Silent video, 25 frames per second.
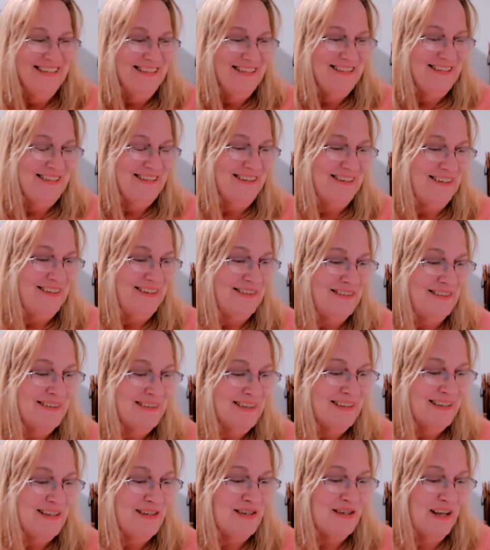So
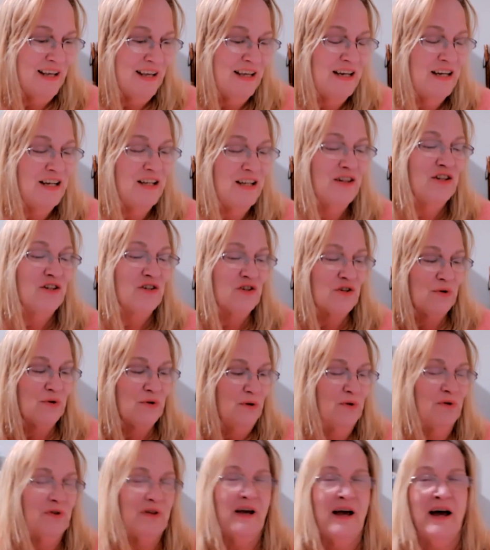it's getting the
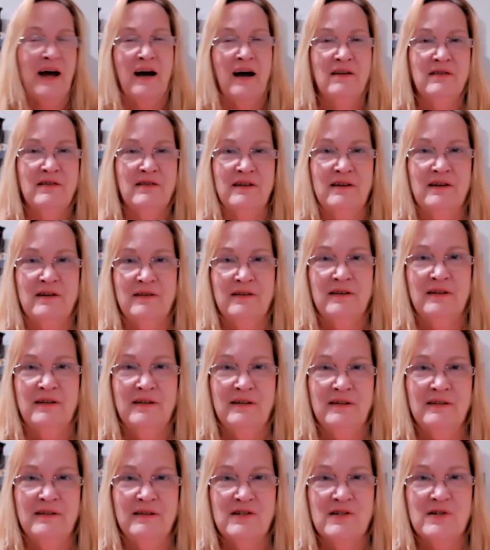truth out there that
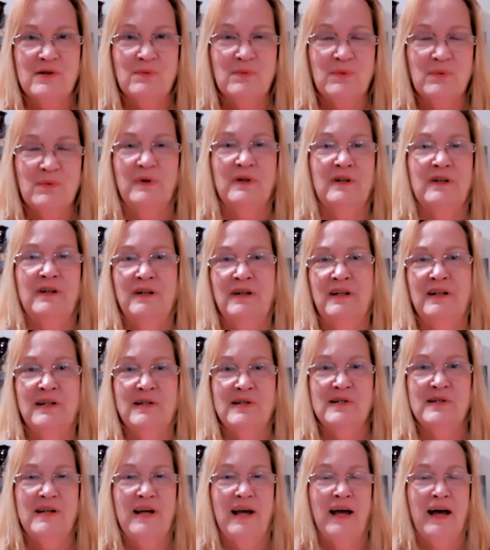just really
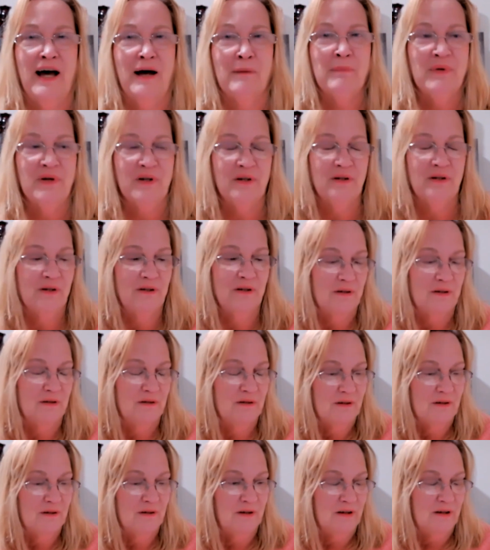needs to happen.
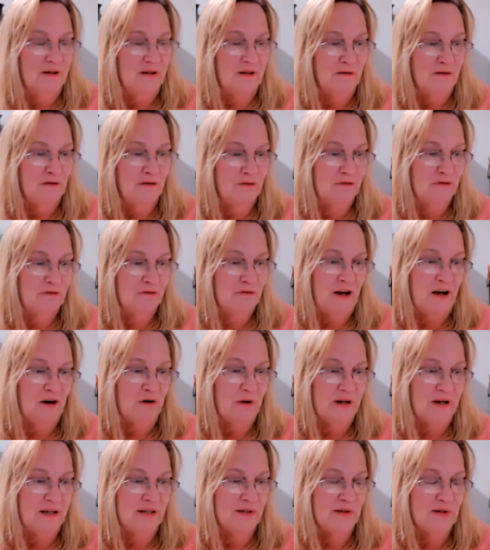And
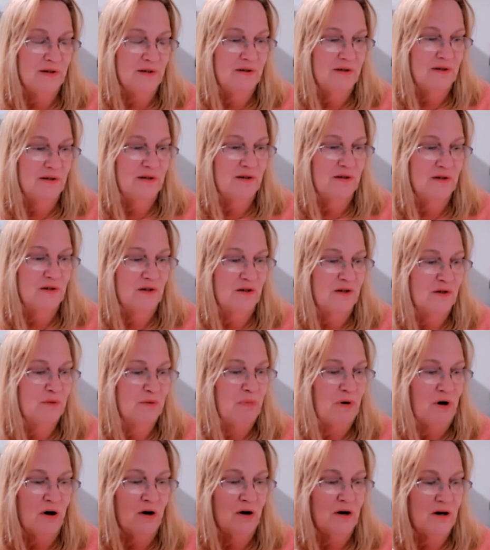flower essences is
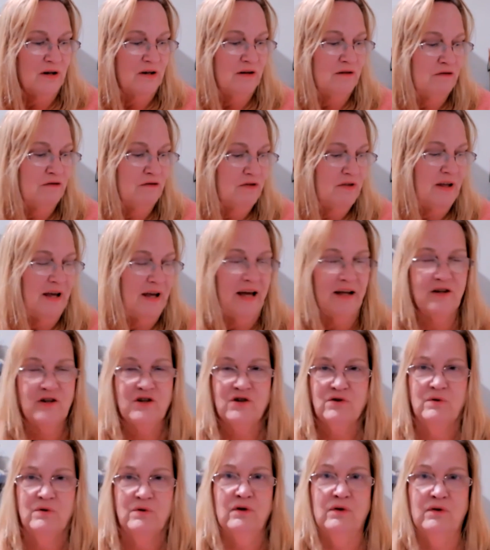part of that
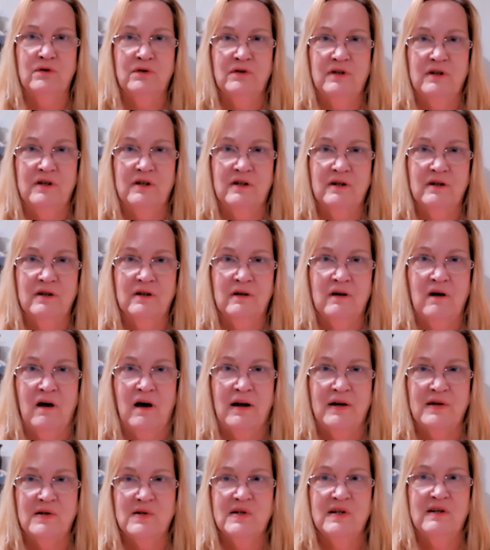truth that
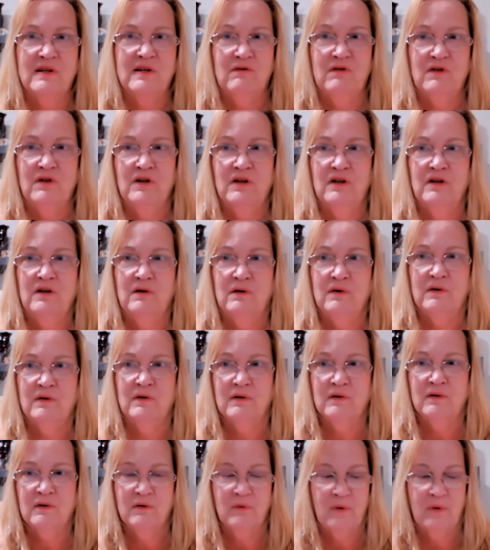God has given
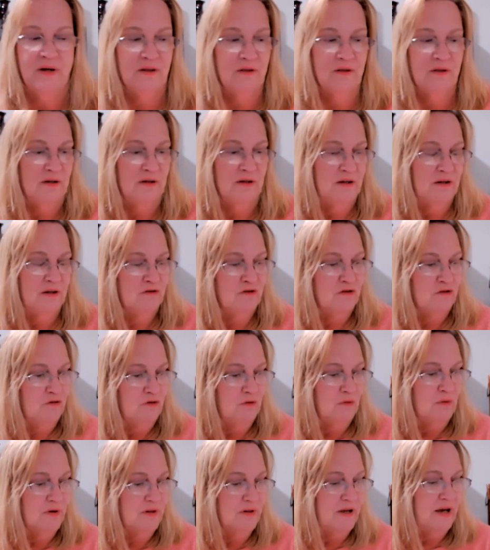you quite the gift
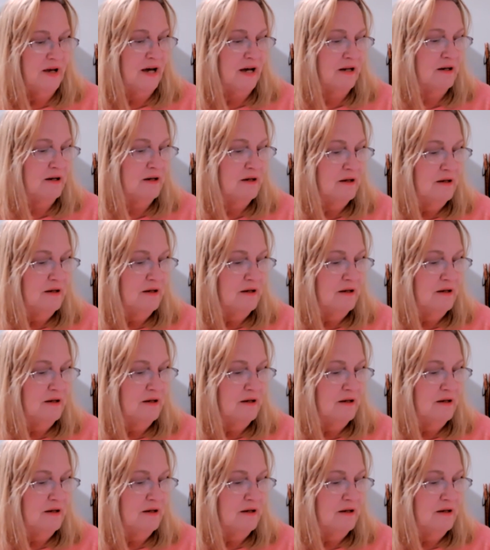for that.